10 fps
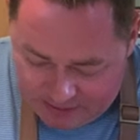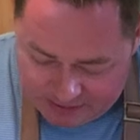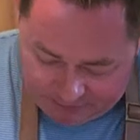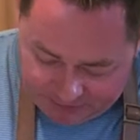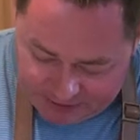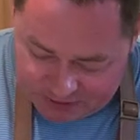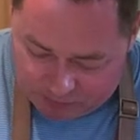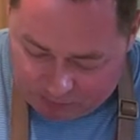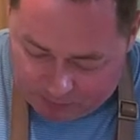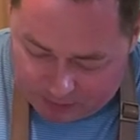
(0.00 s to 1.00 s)
Now for this
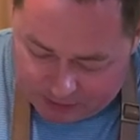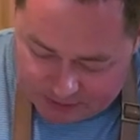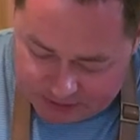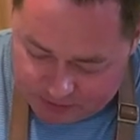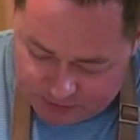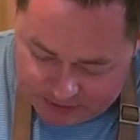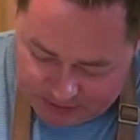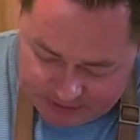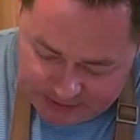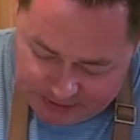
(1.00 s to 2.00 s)
one, what we're going to do
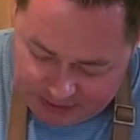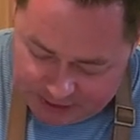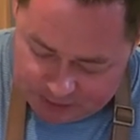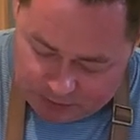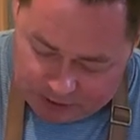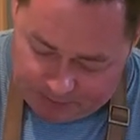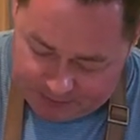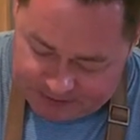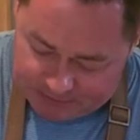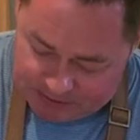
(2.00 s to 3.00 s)
is we're going to
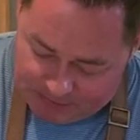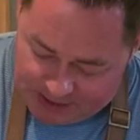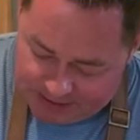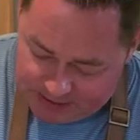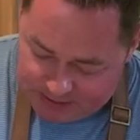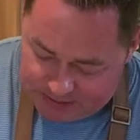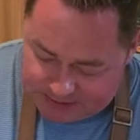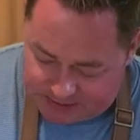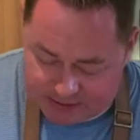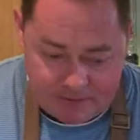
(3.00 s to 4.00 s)
put some
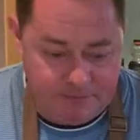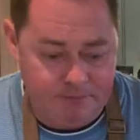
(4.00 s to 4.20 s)
tomatoes.